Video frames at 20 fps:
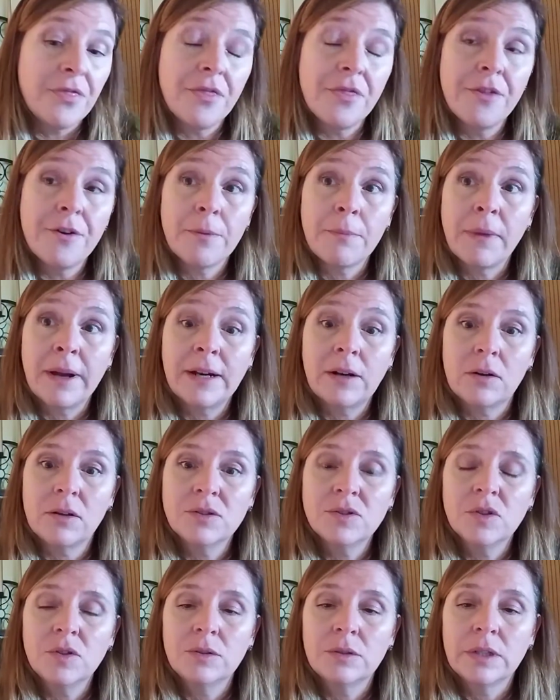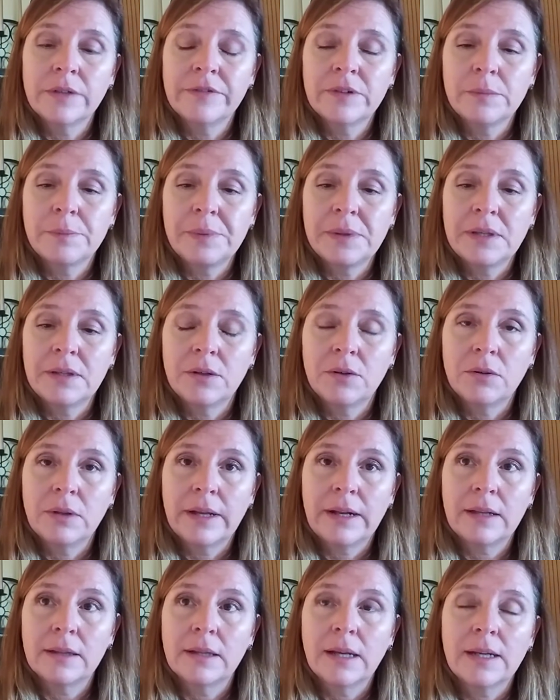there might also even be you know
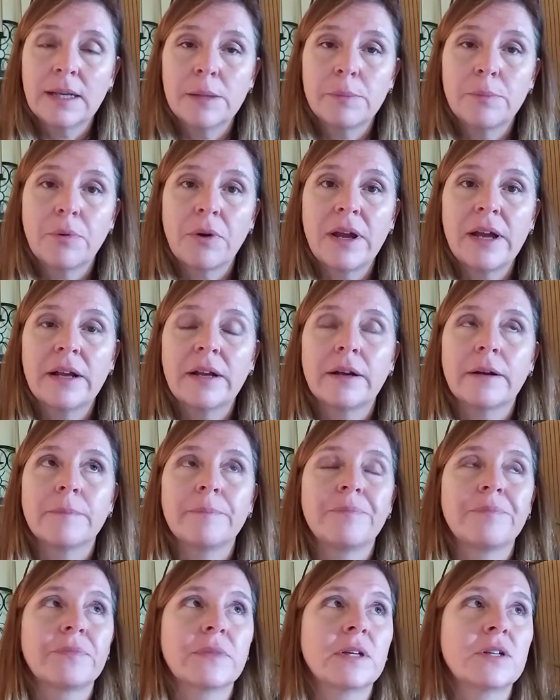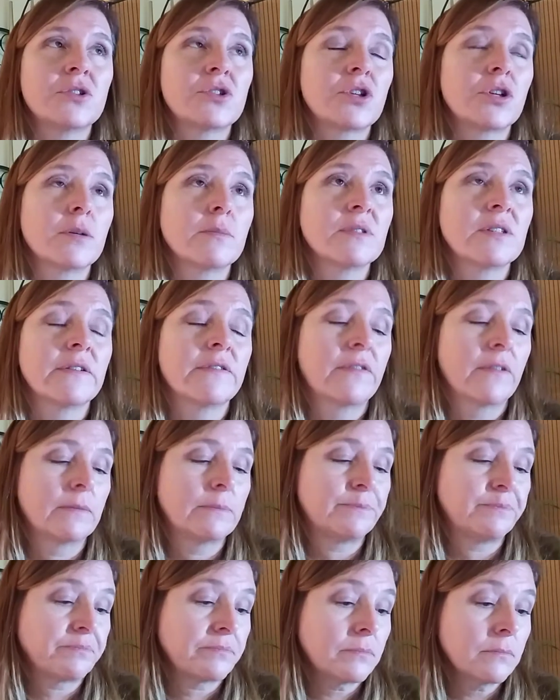like a lucky break in terms of
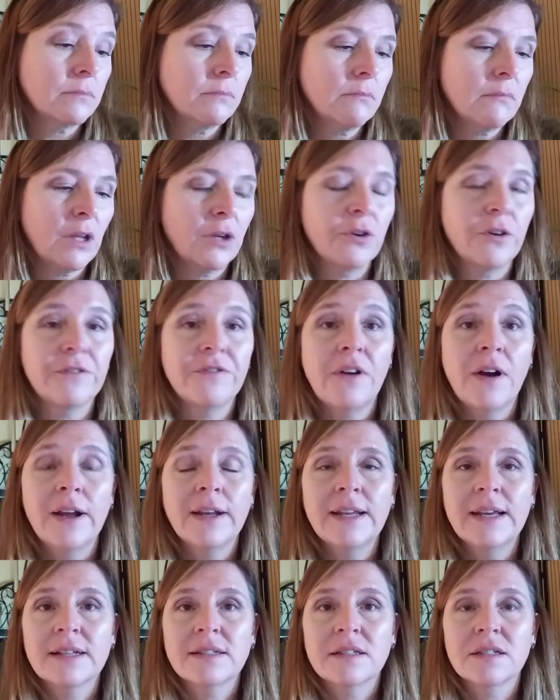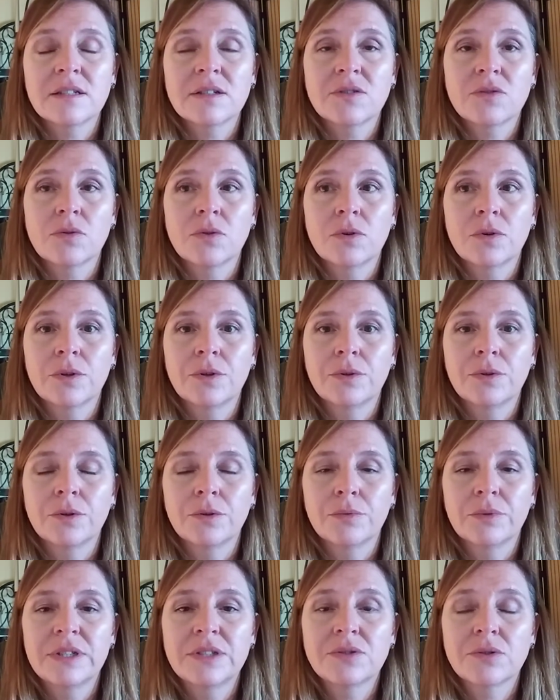your finances or your
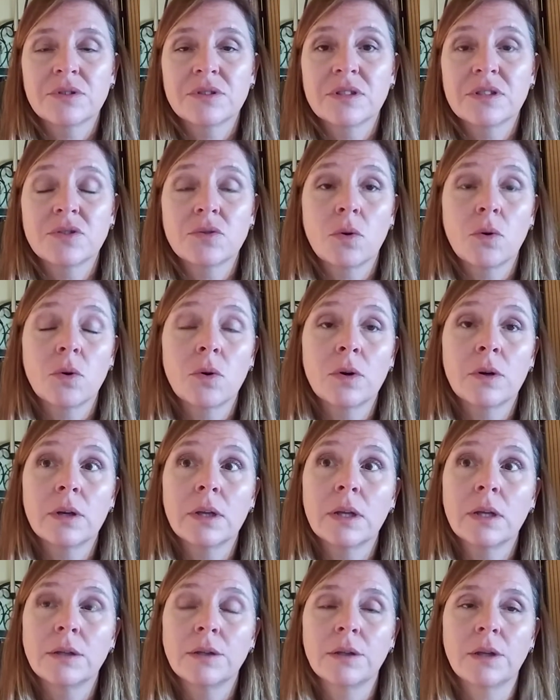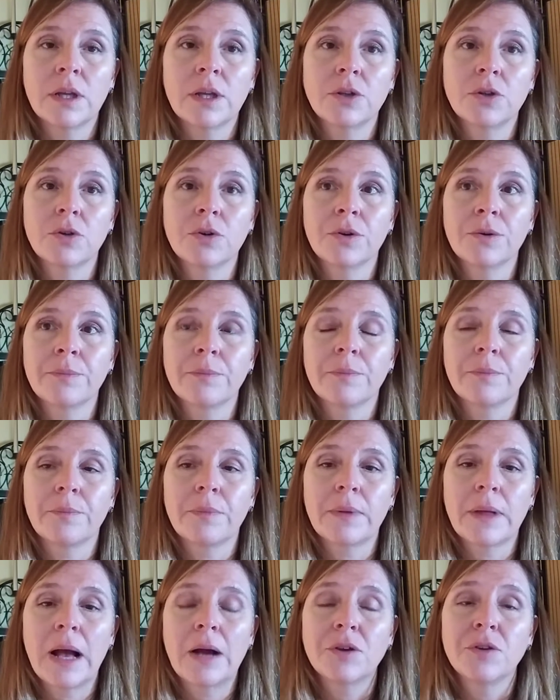resources or in in your
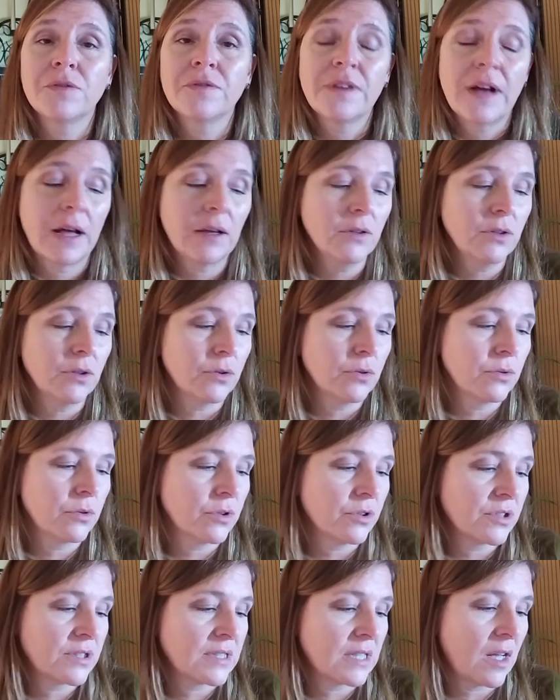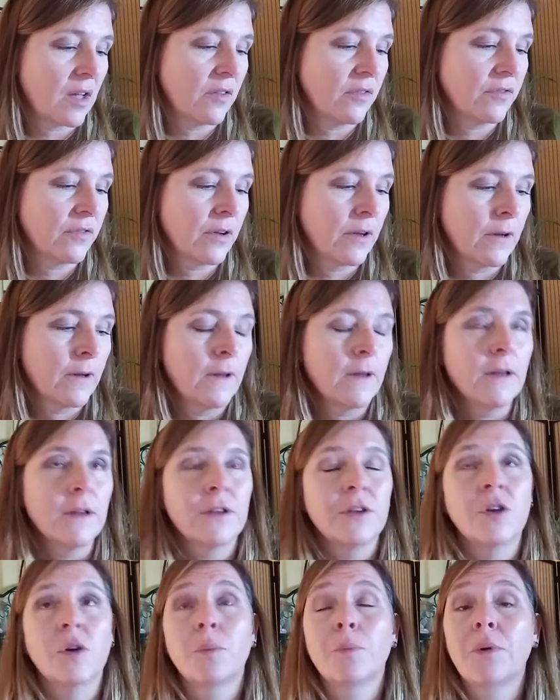how you value yourself
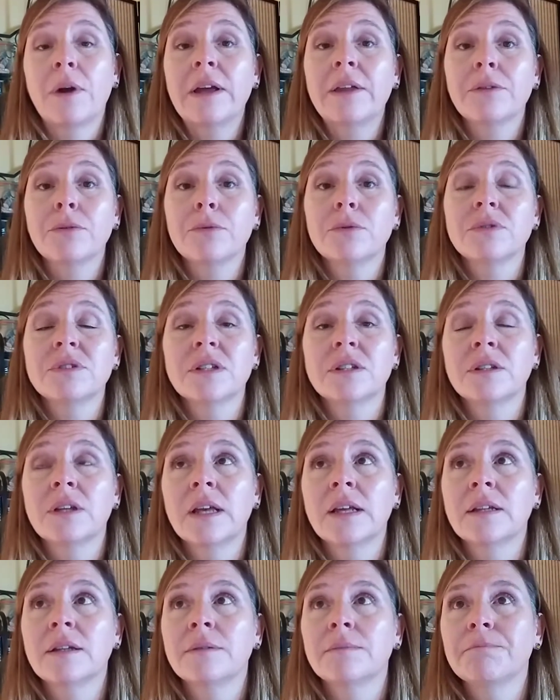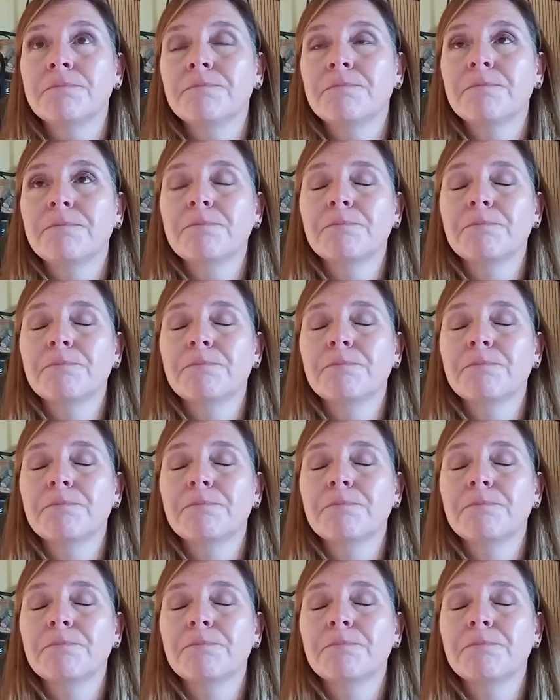you know breakthroughs in in